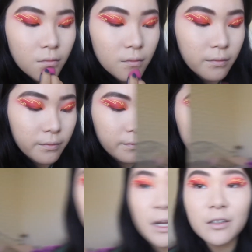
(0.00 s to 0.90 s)
Yep.
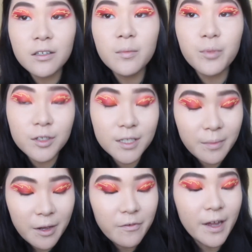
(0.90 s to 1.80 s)
I'm now gonna bronze
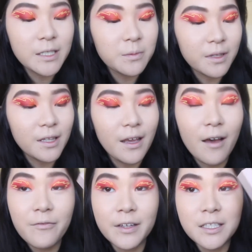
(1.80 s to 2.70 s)
up my face with the
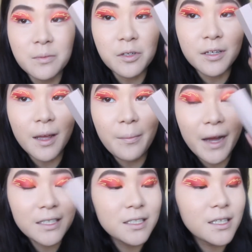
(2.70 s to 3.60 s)
Fenty Beauty
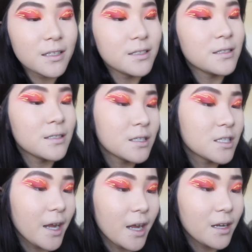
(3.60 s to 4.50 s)
Matchstick. This is in the
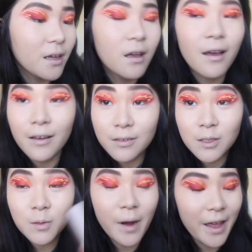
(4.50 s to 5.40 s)
shade
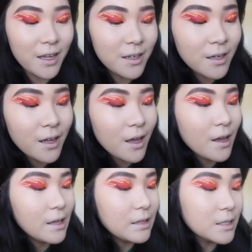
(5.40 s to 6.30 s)
Suede.
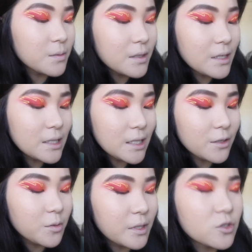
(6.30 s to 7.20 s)
This one is a
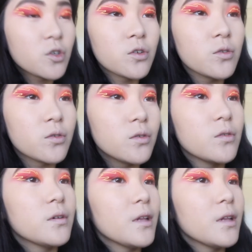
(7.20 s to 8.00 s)
little bit too